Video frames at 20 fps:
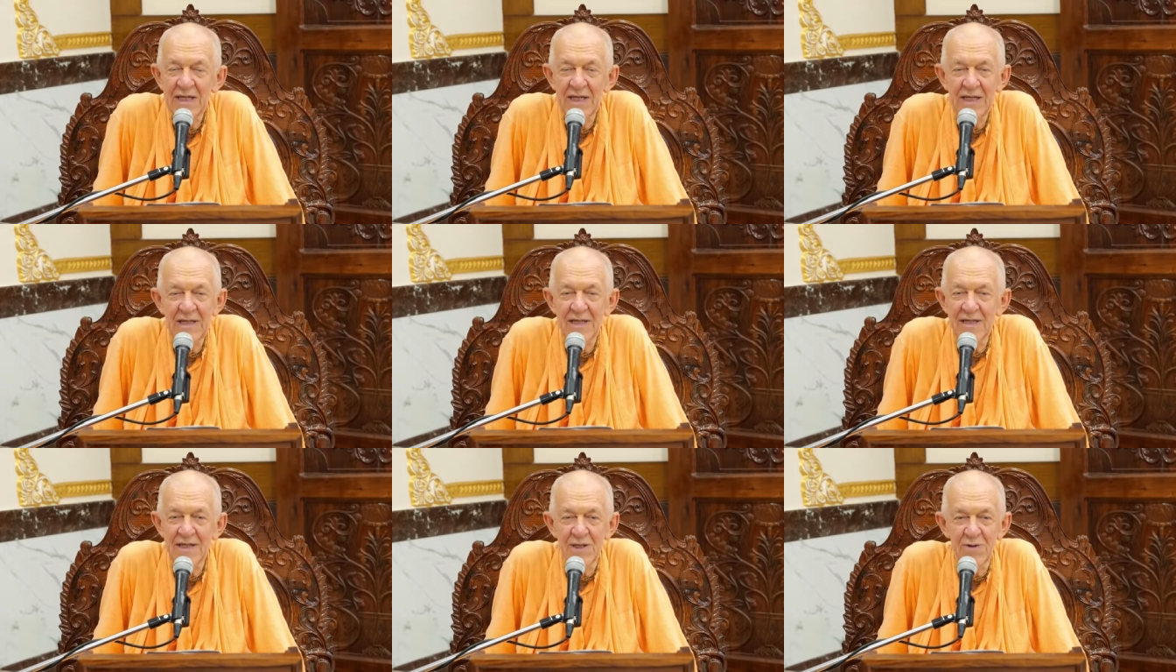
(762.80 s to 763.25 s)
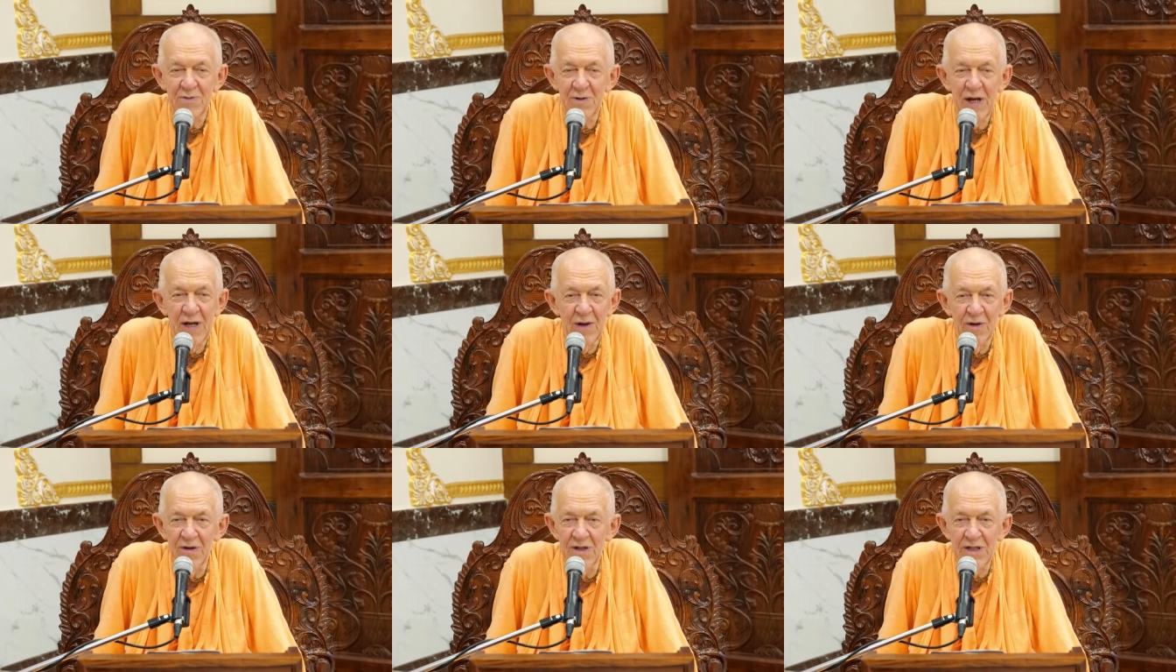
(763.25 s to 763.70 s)
And in this
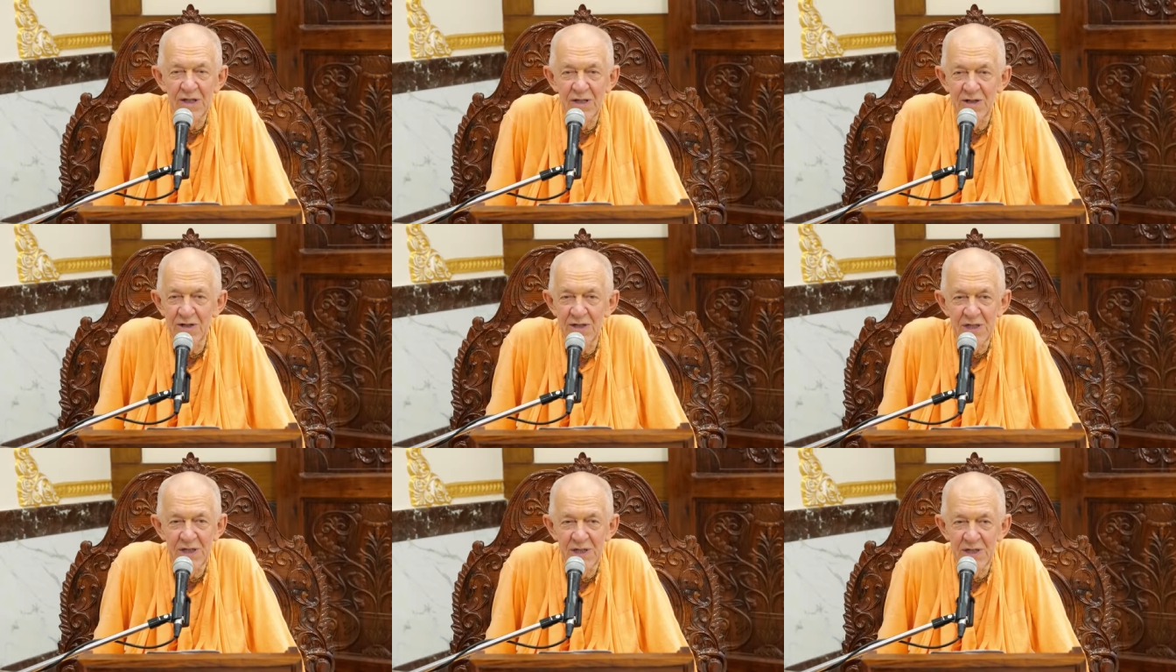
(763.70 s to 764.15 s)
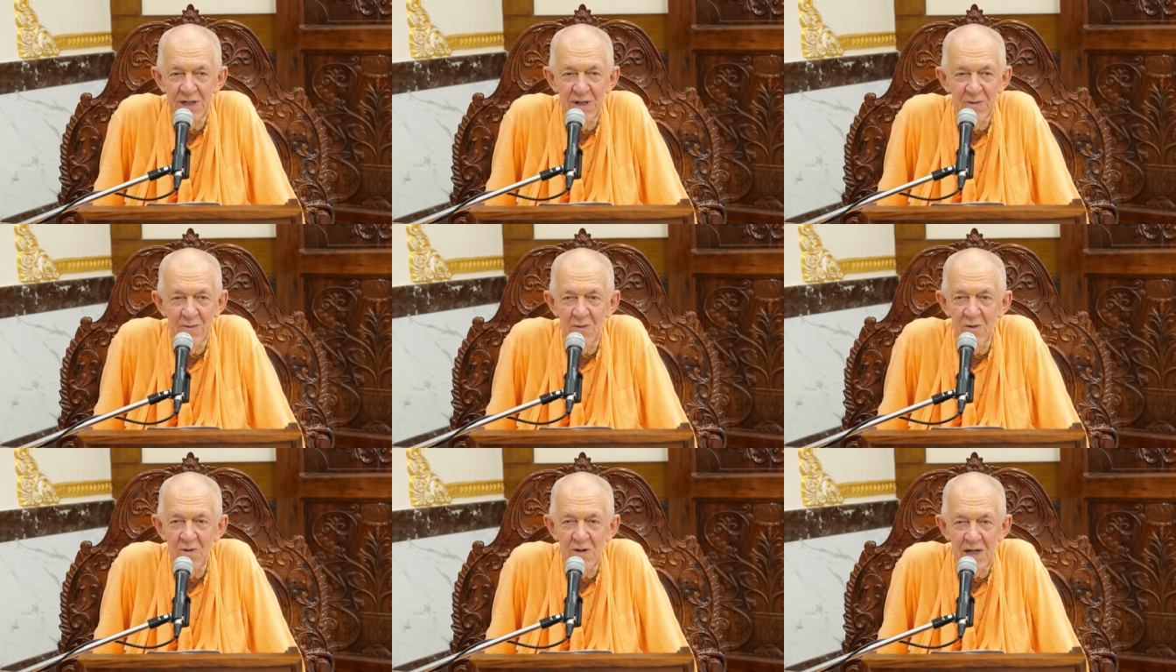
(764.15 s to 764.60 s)
way, Lord
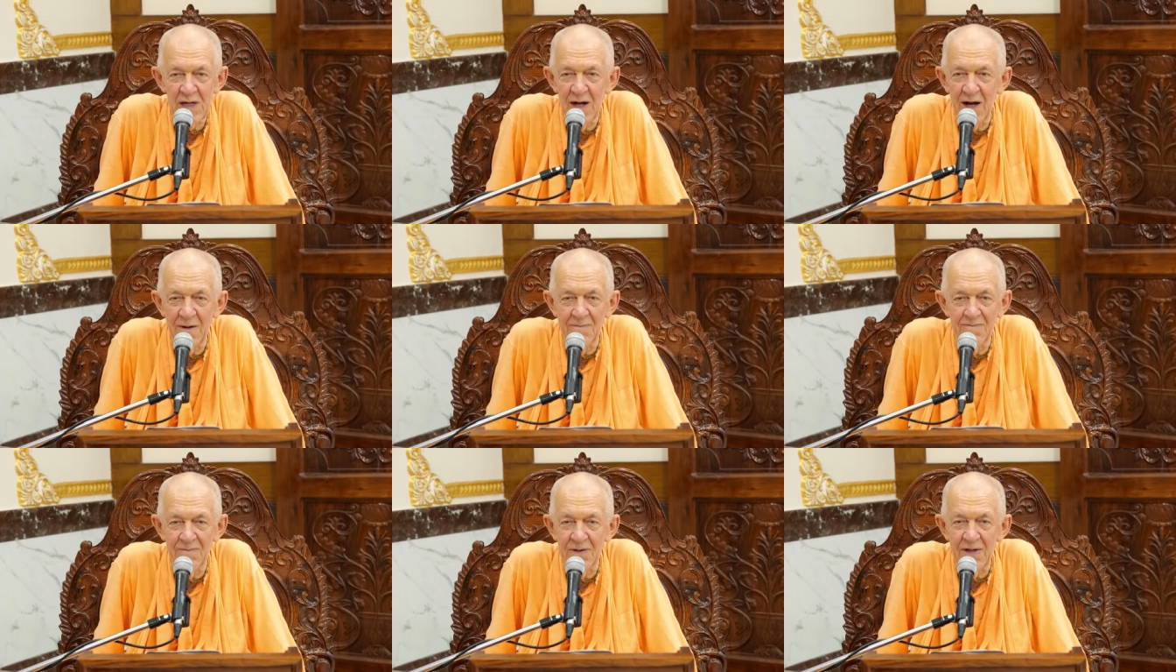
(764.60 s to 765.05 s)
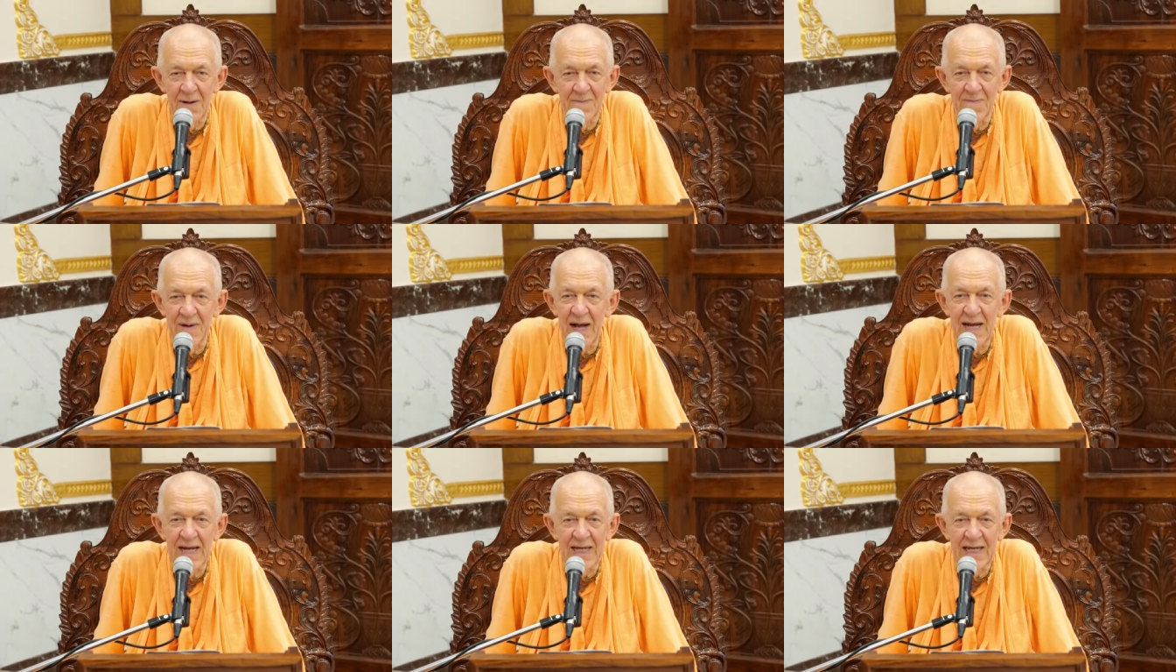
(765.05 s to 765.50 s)
Krishna will come
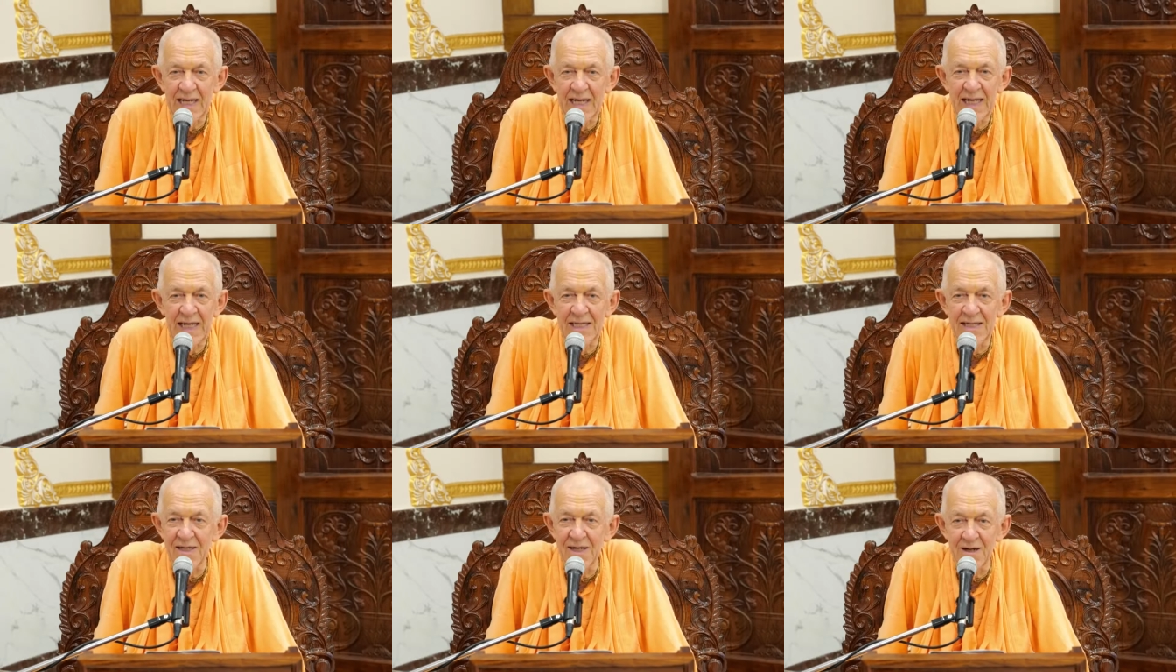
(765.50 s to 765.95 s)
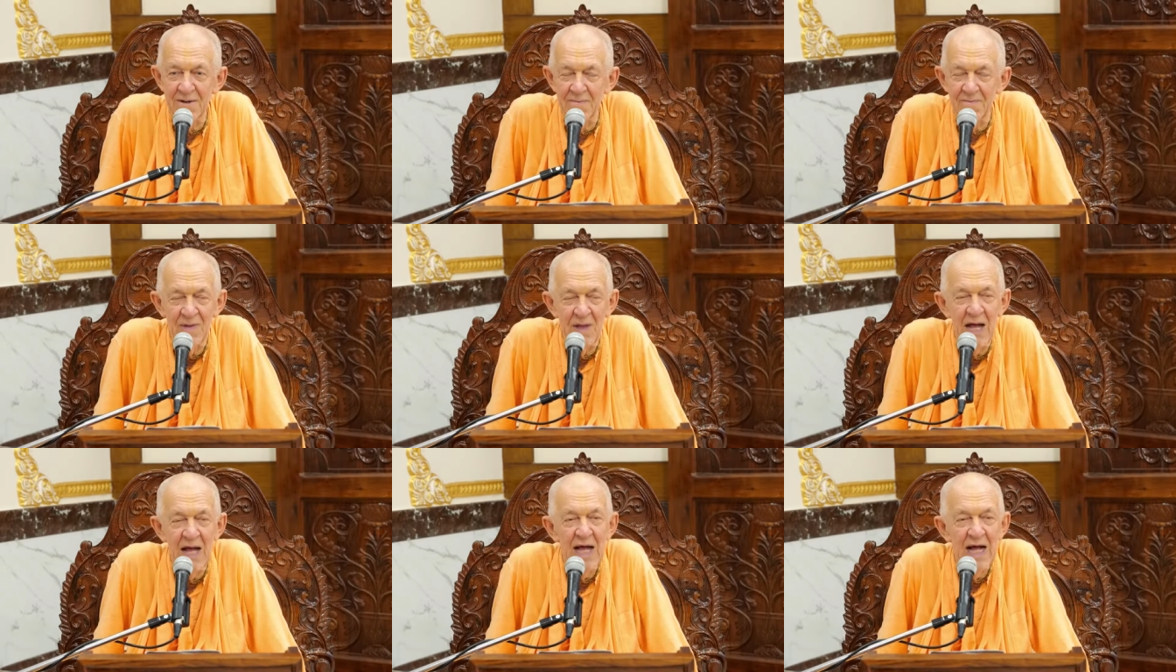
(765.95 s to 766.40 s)
to my kingdom